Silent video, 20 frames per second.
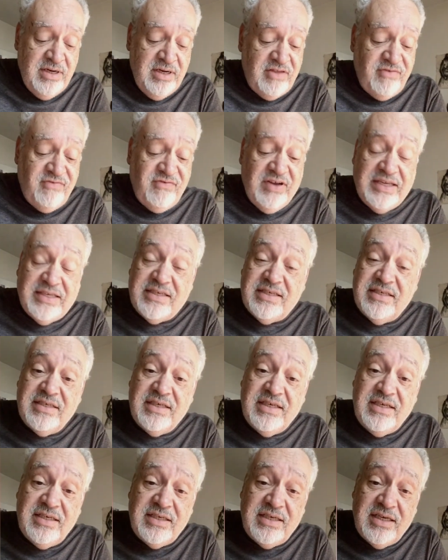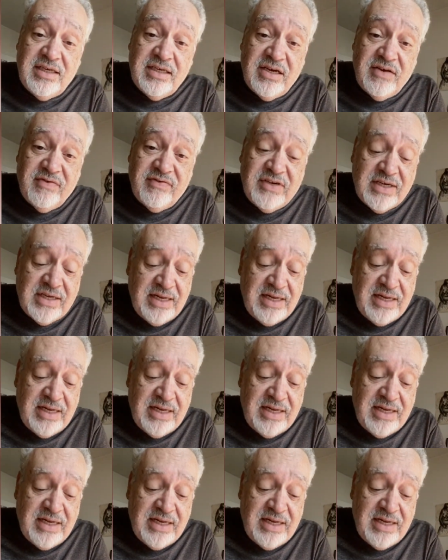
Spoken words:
The fence is easy enough to